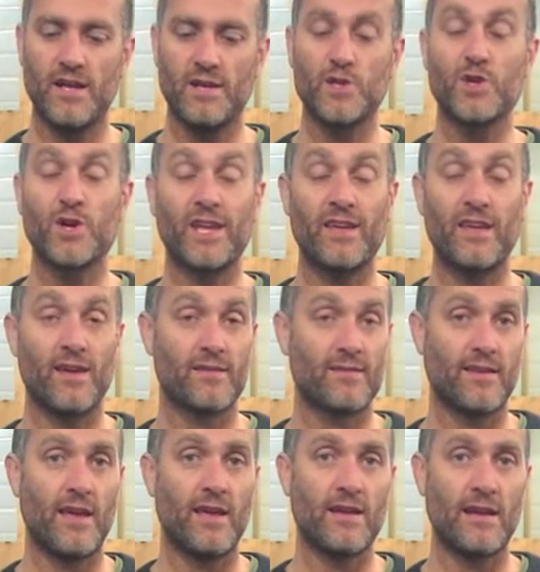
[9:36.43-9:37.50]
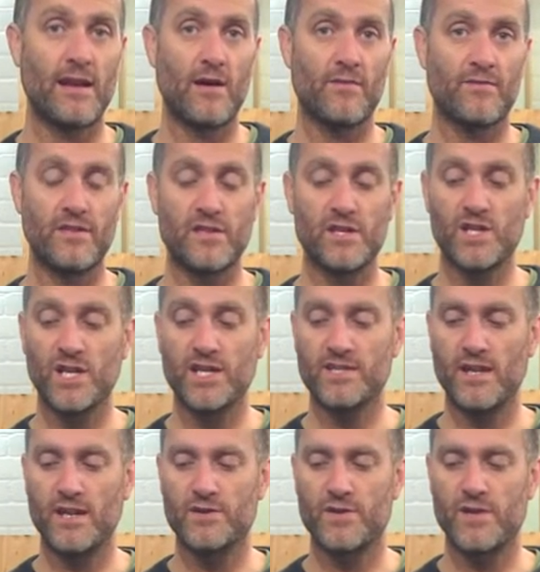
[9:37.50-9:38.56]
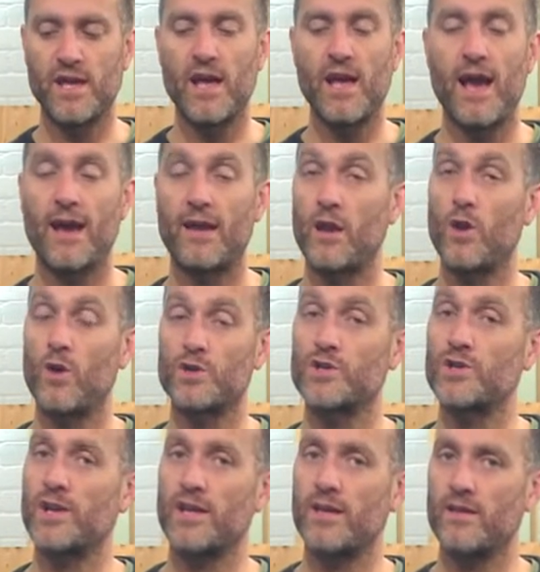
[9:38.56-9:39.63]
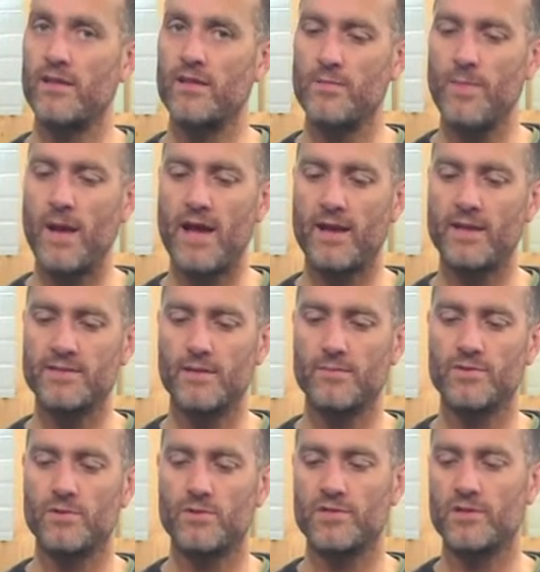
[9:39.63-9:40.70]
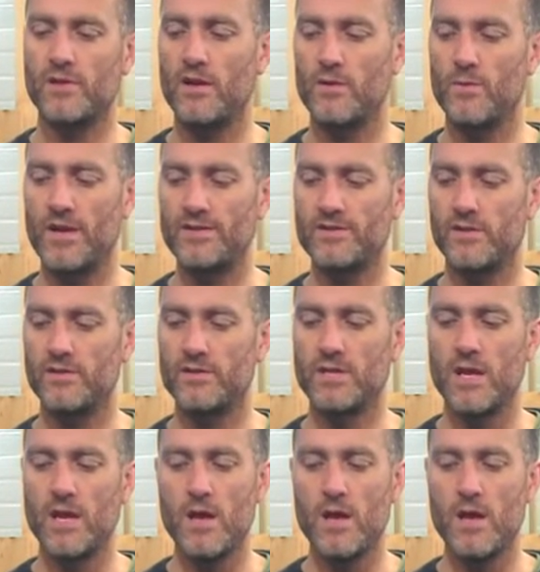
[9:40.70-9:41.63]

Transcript: trickier to get in and out of than the chest entry, and a lot trickier than the back zip sort of style of wetsuits.